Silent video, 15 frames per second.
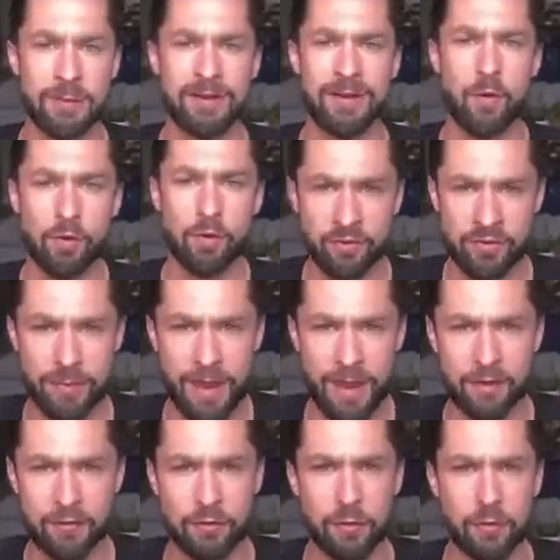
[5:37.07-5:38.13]
by orders of
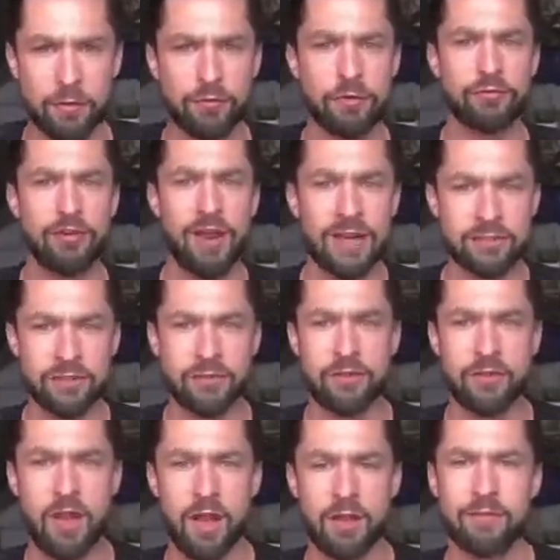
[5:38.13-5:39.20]
magnitude for a fraction of the
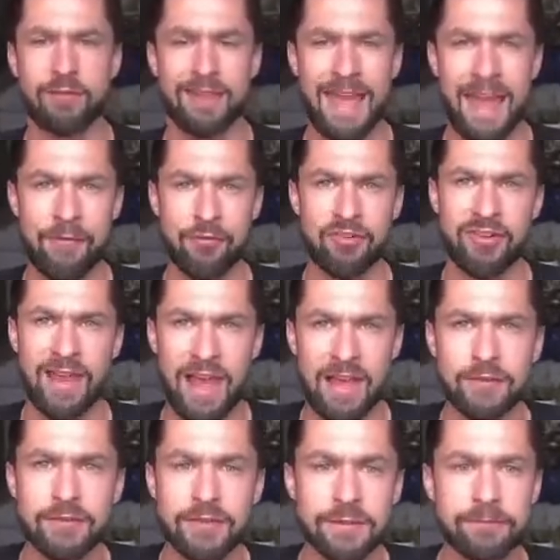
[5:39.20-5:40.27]
cost of the average gas fee.